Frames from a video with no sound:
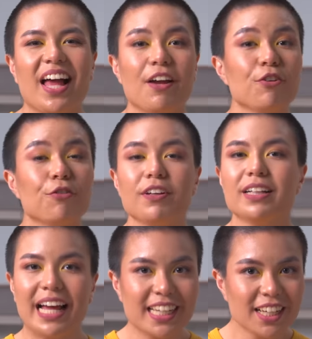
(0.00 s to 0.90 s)
If you feel
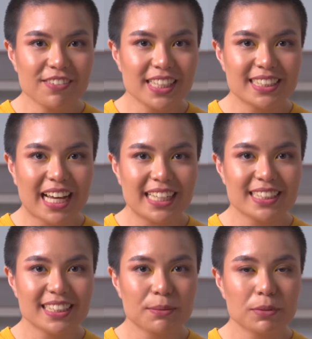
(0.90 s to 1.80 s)
any of these signs
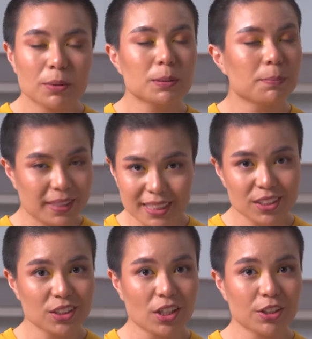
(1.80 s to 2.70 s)
and symptoms, please
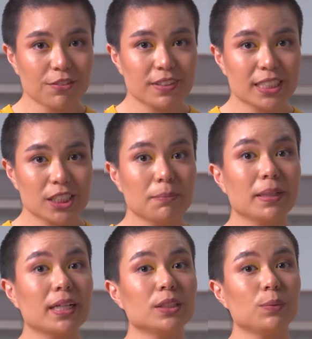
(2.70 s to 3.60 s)
consult your physician
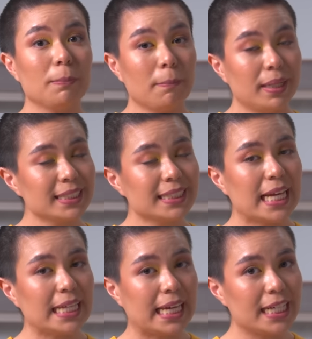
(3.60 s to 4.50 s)
because we must
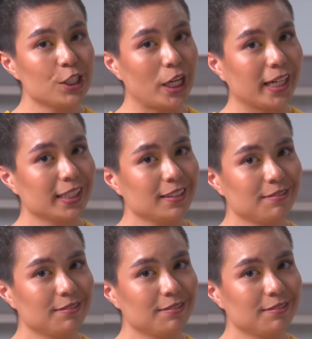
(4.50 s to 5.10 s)
get it checked.